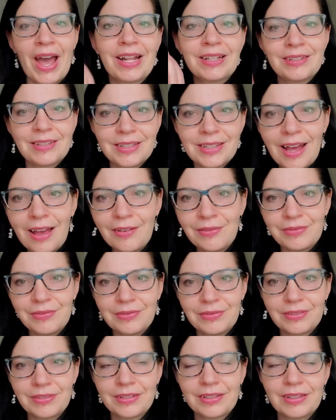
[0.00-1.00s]
that
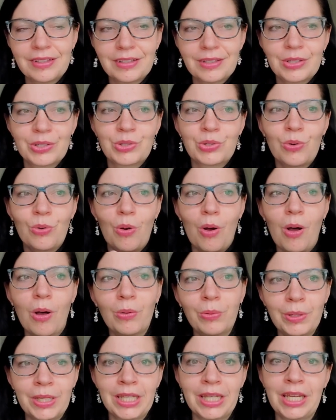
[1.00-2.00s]
stuff, so
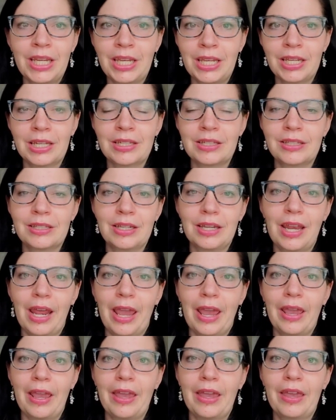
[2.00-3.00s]
all we need is
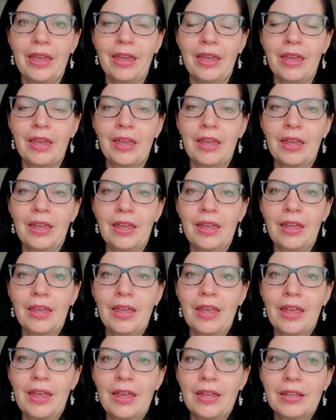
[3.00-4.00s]
today.
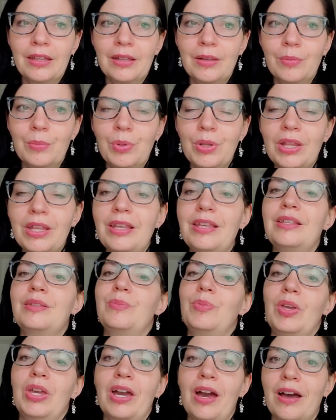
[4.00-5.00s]
Please
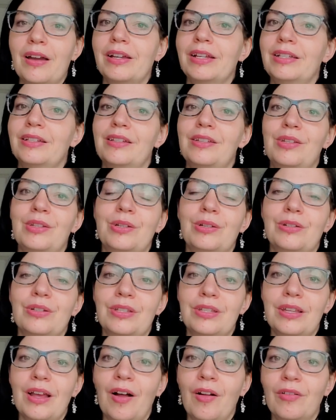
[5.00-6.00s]
be kind to
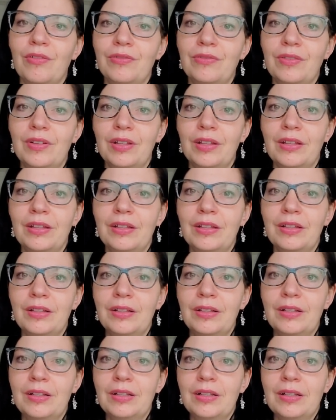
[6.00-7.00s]
yourself.
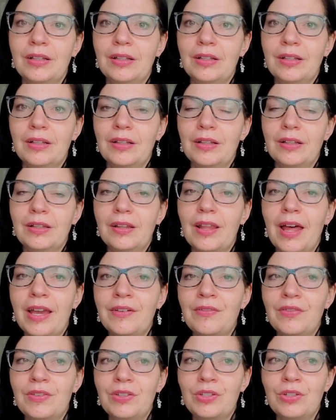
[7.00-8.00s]

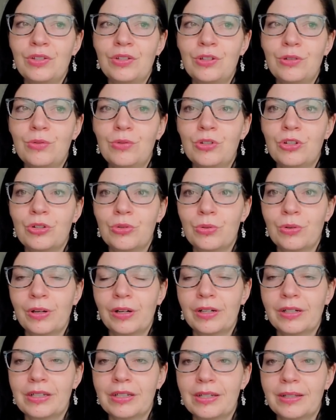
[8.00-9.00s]
Life is too
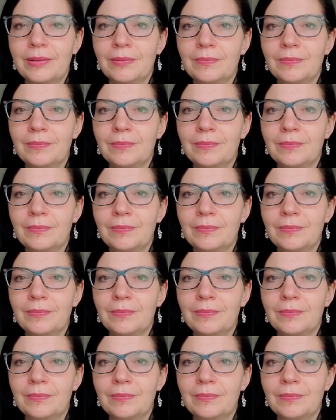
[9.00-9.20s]
short